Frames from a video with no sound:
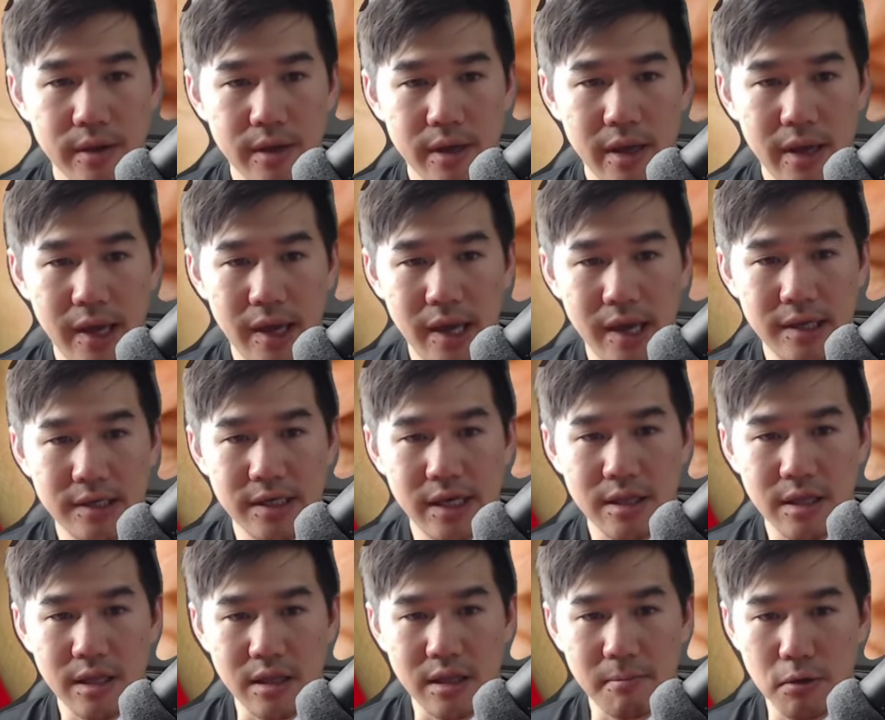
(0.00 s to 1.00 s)
And
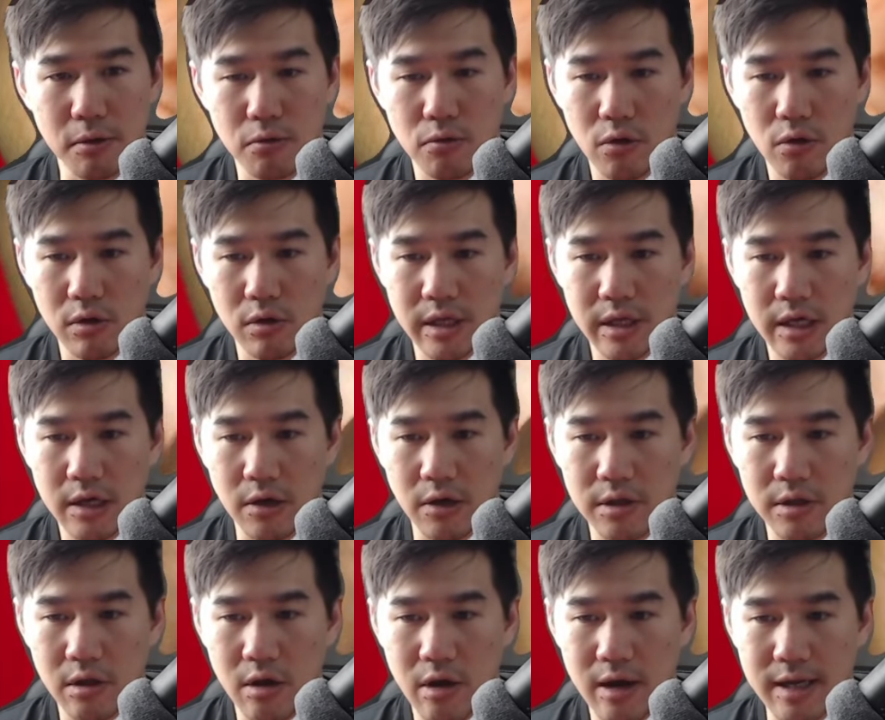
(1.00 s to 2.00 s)
yeah, I think the build quality
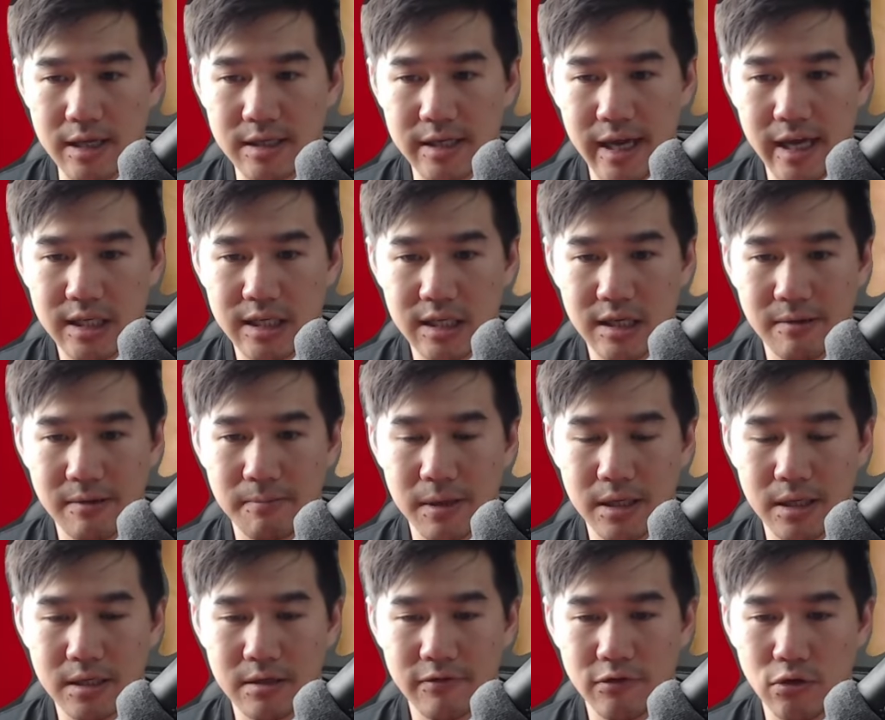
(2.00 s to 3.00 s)
on the Lite is excellent,
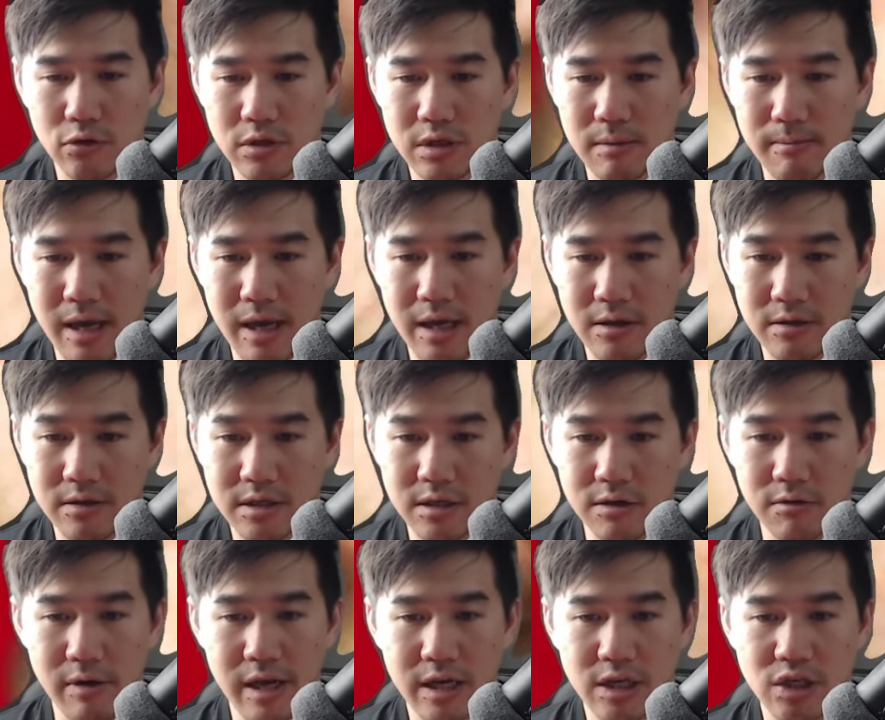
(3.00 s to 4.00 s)
but of course the main
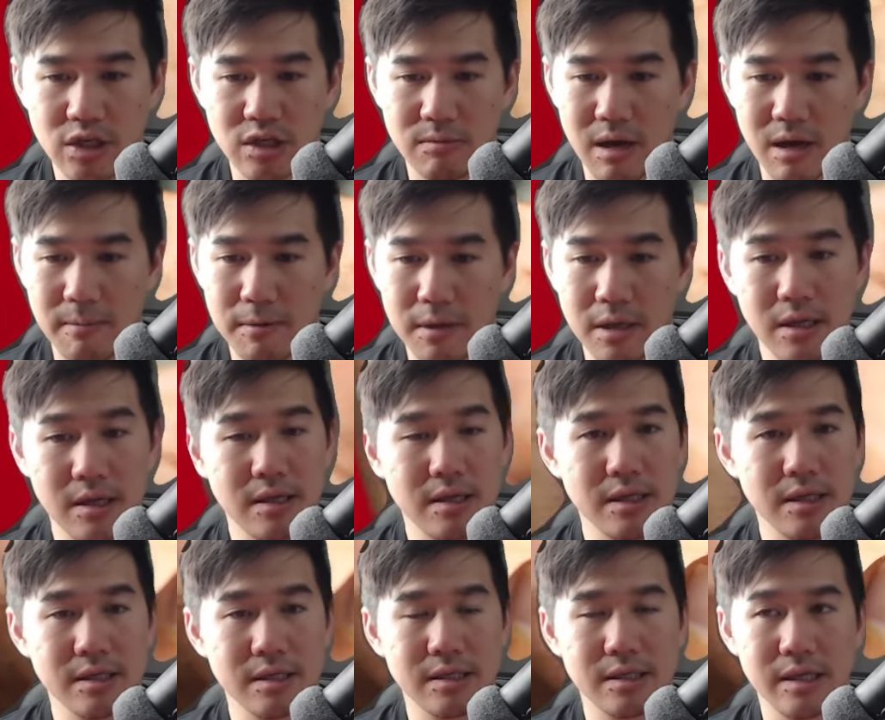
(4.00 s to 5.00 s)
consideration, in my
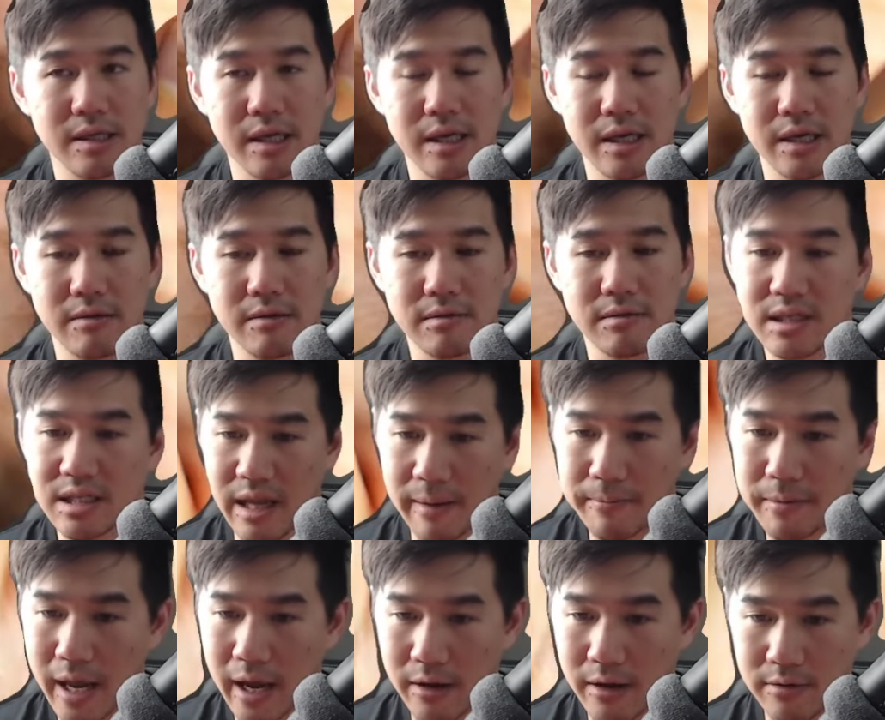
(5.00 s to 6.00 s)
opinion, is the
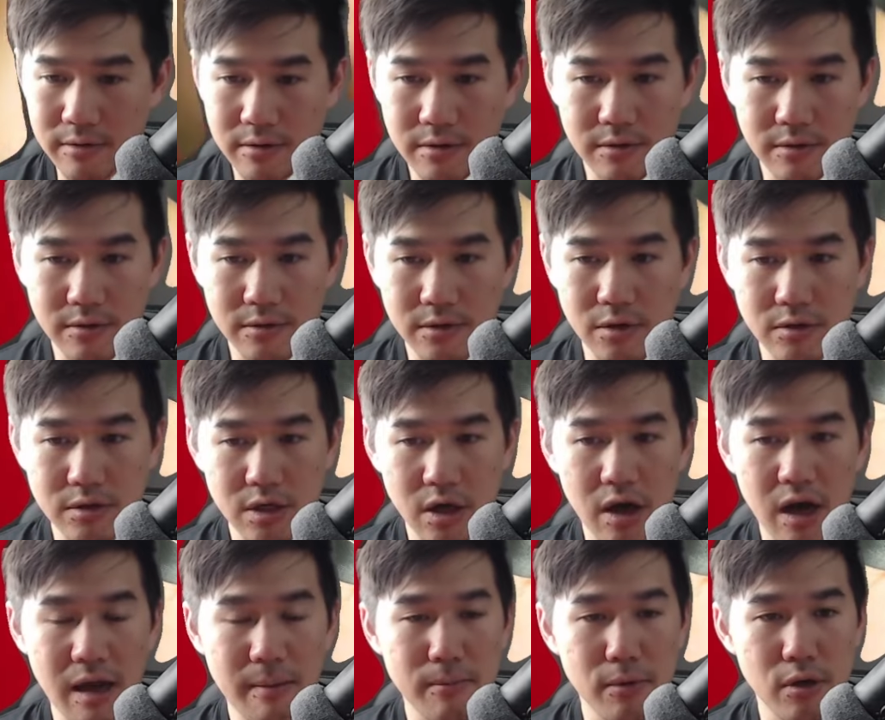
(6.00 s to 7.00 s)
step down on those
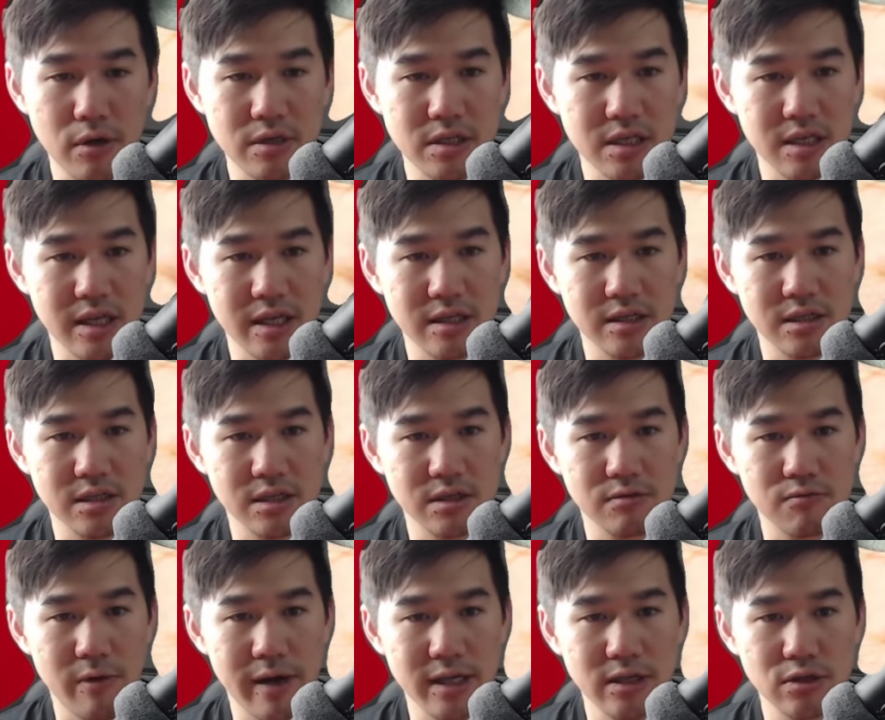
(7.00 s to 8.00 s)
higher modes. I think it's
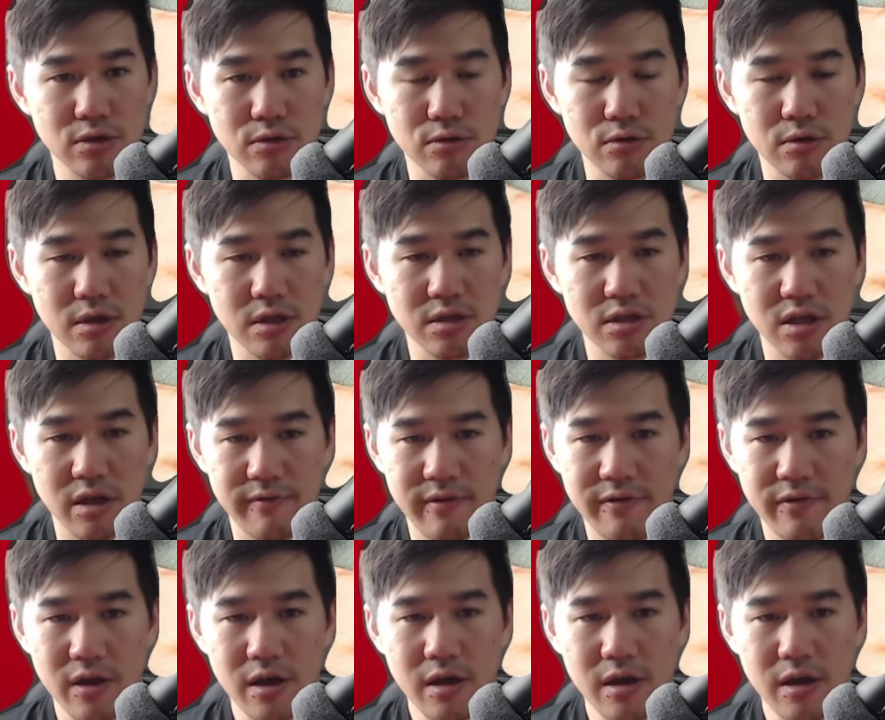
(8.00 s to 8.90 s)
just way too conservative.